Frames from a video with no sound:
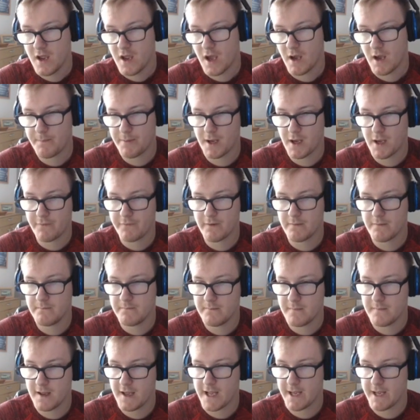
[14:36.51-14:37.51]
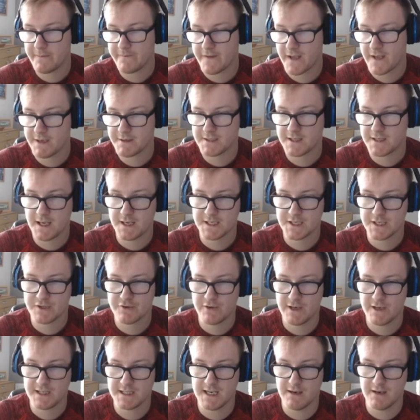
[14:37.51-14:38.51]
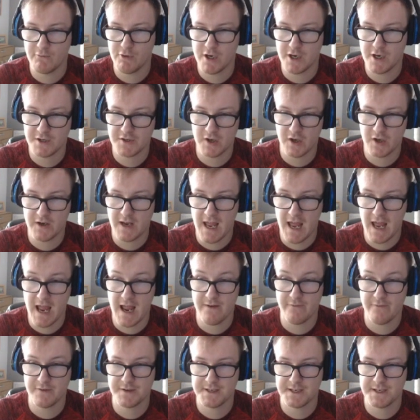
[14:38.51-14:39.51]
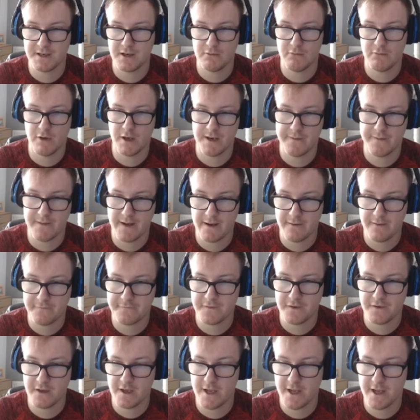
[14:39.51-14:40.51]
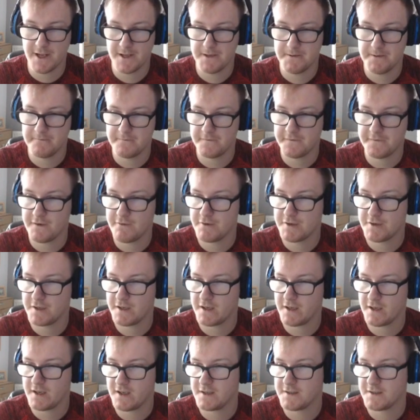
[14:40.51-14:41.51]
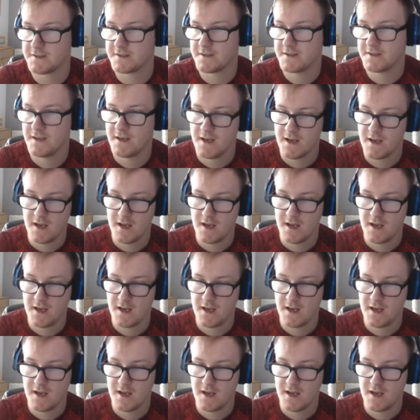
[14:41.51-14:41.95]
Apart from Thousand Eyes Strict, it works on every single one of our fusion cards.